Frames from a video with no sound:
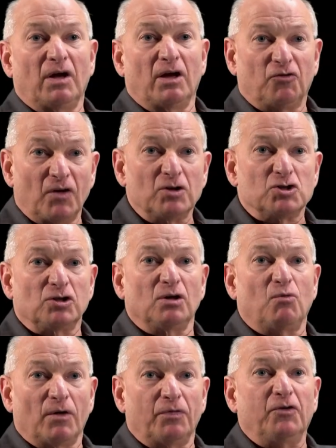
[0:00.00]
essentially
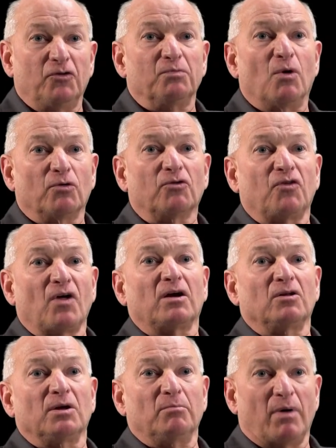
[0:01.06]
what this
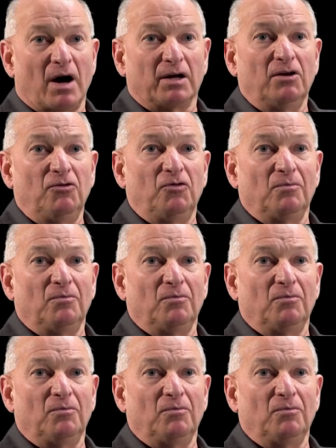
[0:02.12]
motorcycle embodies.